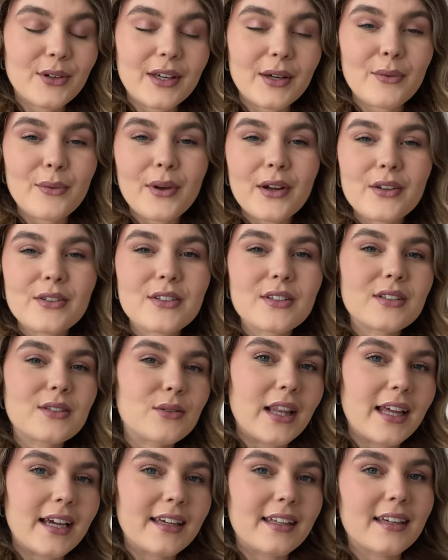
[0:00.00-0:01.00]
can wear
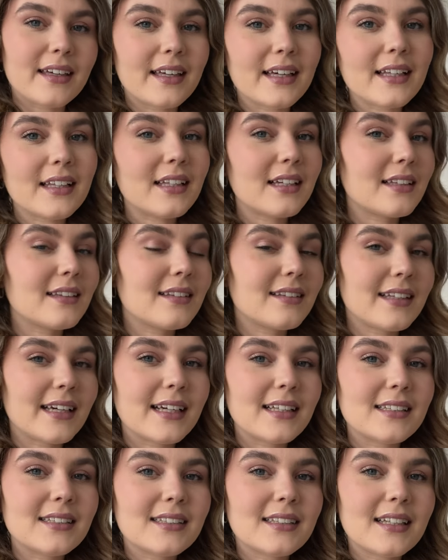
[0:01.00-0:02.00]
this like a
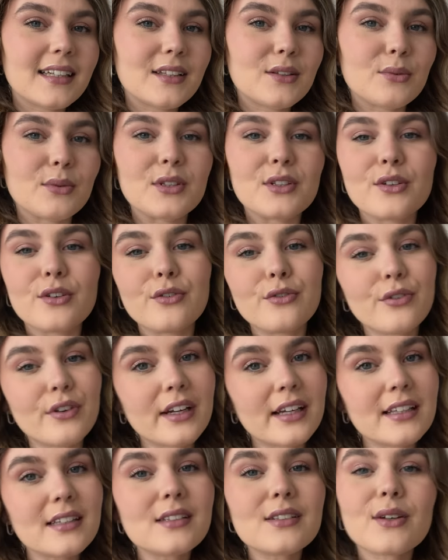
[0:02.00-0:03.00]
Galentine's date with your
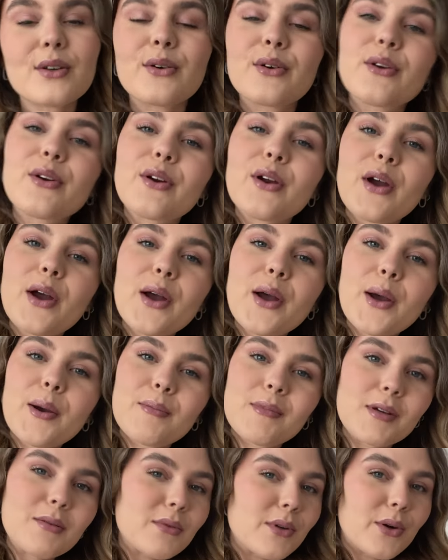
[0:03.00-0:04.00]
friends, or
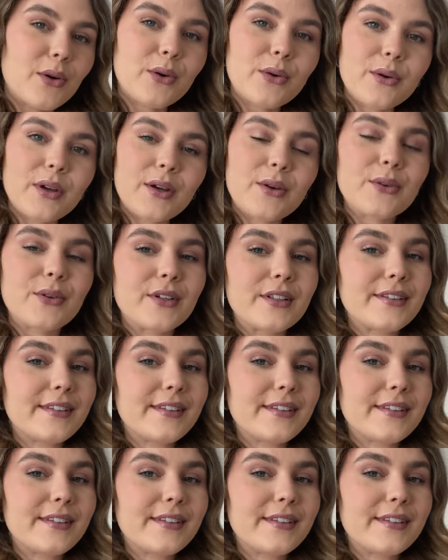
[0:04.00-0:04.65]
maybe you're going on a